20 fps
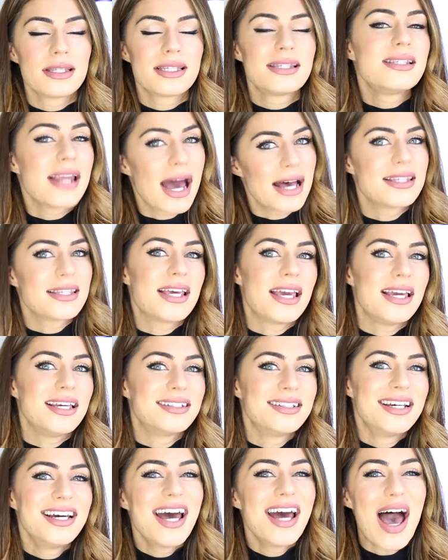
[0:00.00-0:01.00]
snazzy.
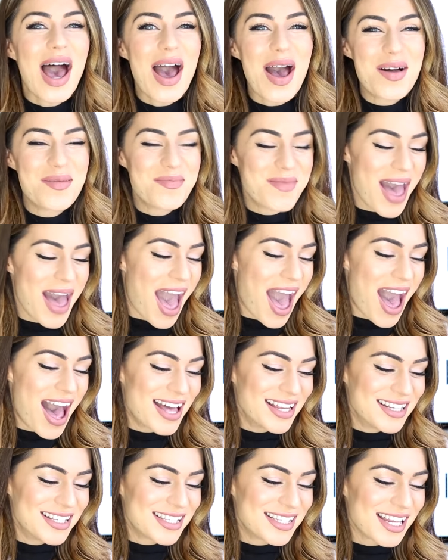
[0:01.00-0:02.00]
Um,
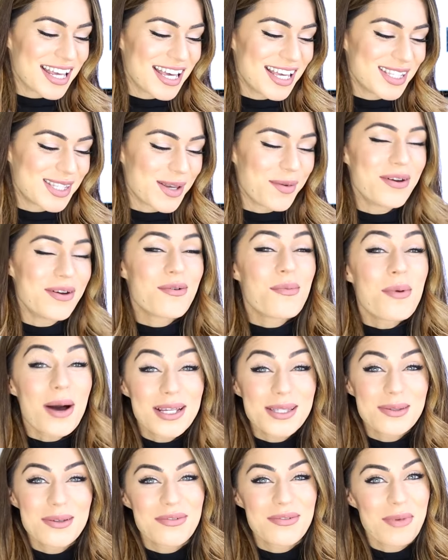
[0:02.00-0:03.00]
and so it
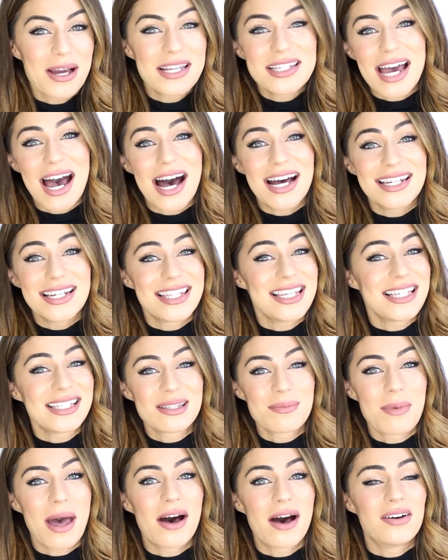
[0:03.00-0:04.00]
reminds me of my dad,
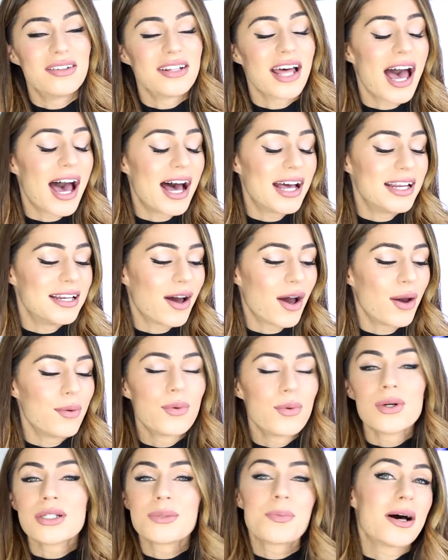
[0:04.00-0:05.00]
this smell. And
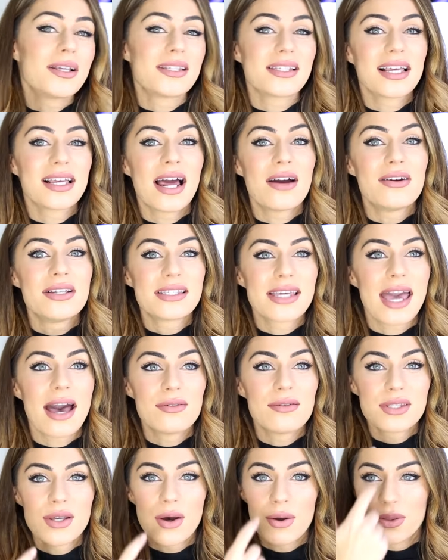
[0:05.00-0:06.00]
I walked past the Clarins
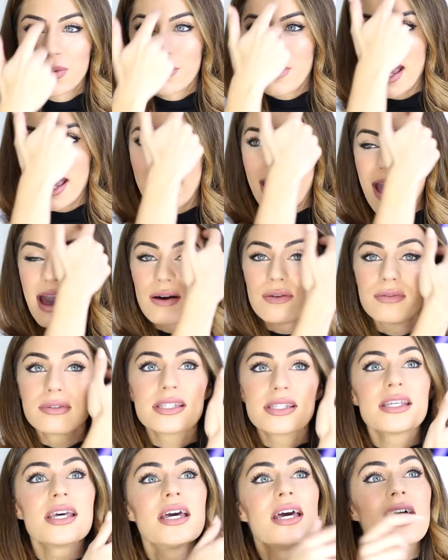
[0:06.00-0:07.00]
counter on the way
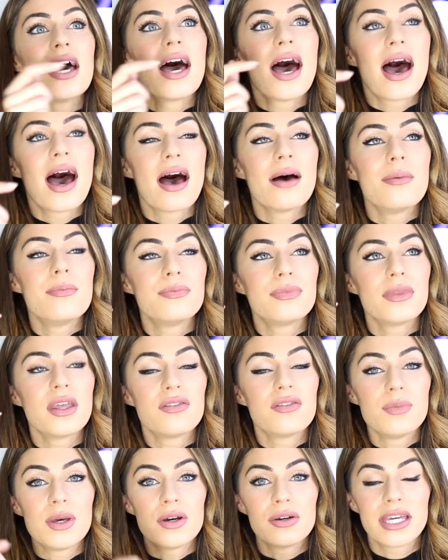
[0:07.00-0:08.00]
out Um,
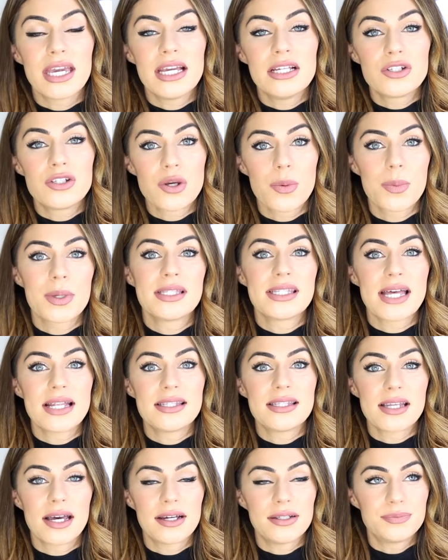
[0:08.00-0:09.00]
of Milton Keynes shopping
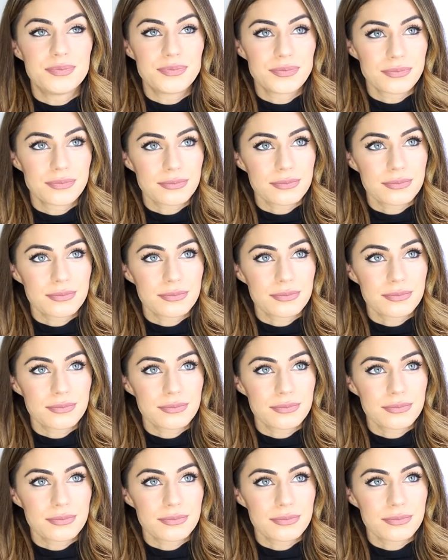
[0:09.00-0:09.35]
centre